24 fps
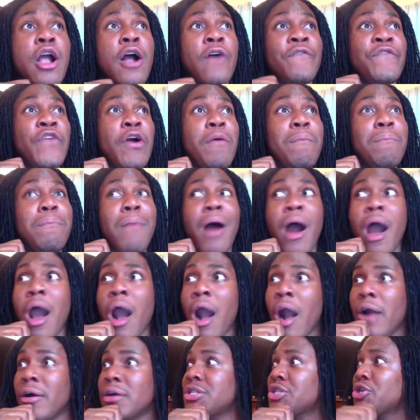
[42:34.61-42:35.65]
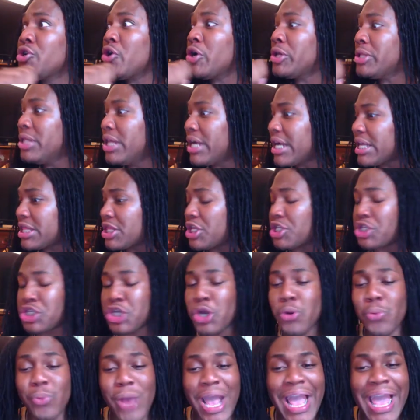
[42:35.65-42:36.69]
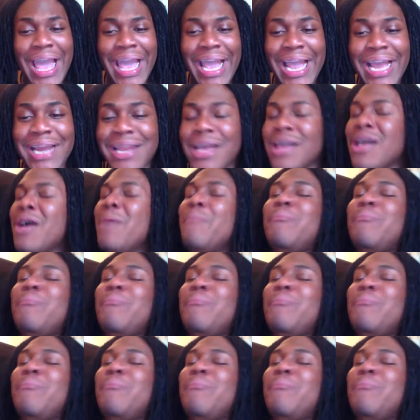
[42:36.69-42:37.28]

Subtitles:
from Mars. Girl, look at the terrain.